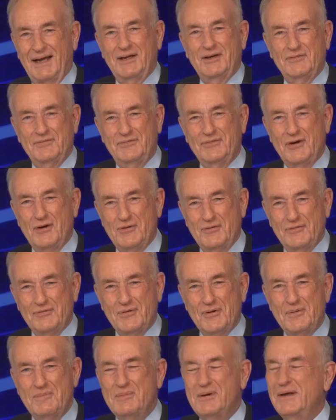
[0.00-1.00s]
I could vote
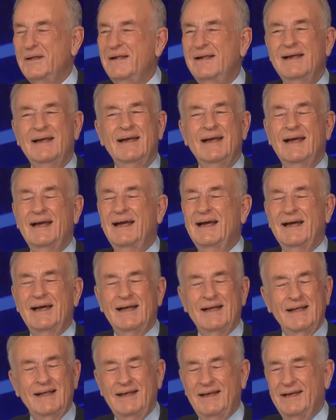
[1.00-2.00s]
for him, but
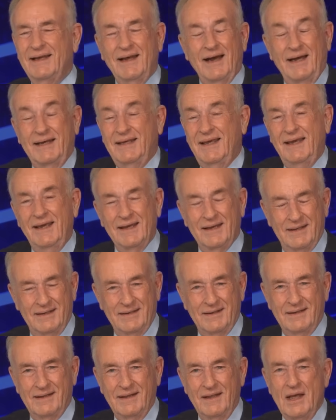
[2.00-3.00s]
it, I can't.
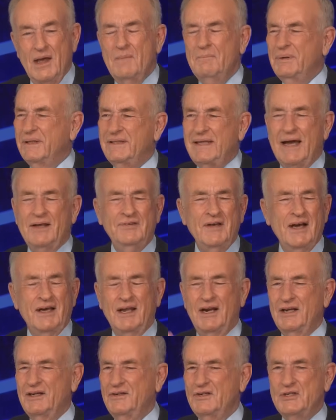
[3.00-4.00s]
But that's not
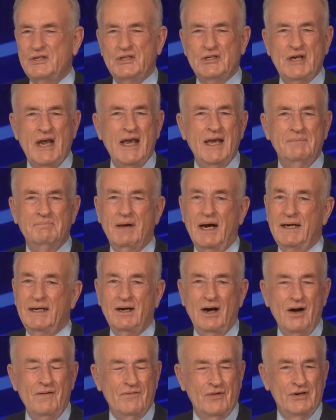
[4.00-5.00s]
going to shade my
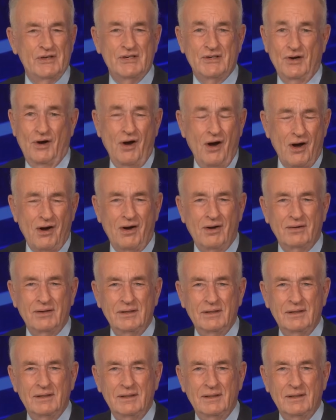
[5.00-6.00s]
coverage at
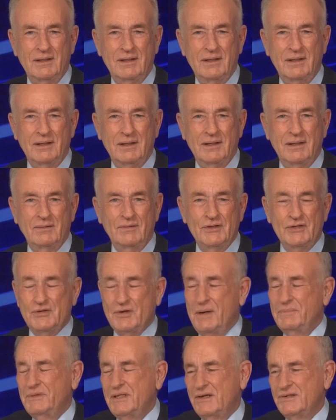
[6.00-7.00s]
all. When
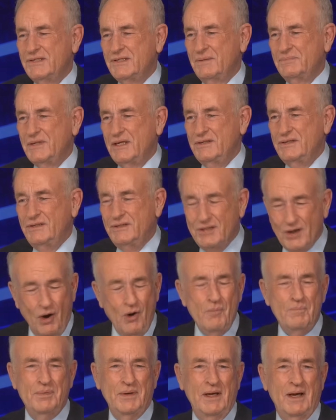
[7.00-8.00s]
Trump does something
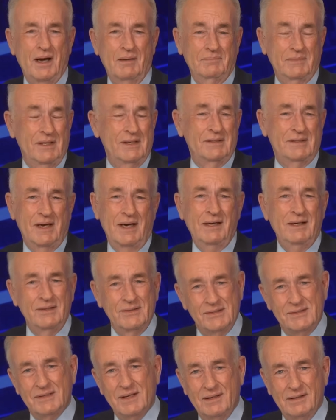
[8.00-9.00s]
dopey, I'm going to tell
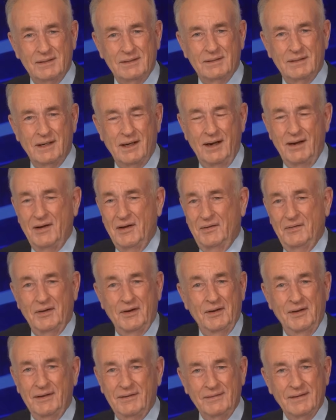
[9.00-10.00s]
you something. I'm
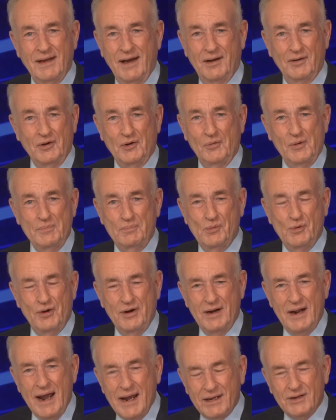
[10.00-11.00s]
gonna I'm gonna
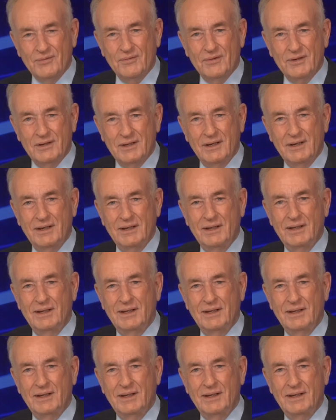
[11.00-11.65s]
report it accurately.